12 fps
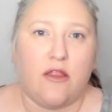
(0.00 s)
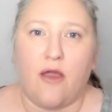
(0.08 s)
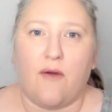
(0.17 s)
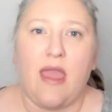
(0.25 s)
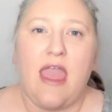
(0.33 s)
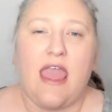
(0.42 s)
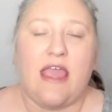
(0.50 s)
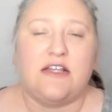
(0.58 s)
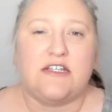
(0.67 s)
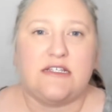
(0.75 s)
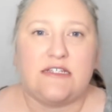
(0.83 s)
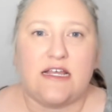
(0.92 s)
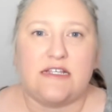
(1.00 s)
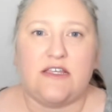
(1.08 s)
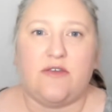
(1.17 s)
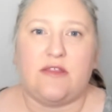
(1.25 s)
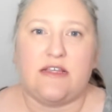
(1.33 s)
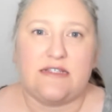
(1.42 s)
No, it just tells
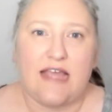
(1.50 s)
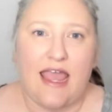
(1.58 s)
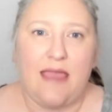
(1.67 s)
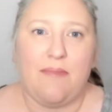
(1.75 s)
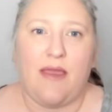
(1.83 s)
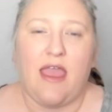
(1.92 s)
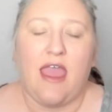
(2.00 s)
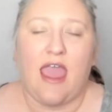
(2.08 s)
you the type.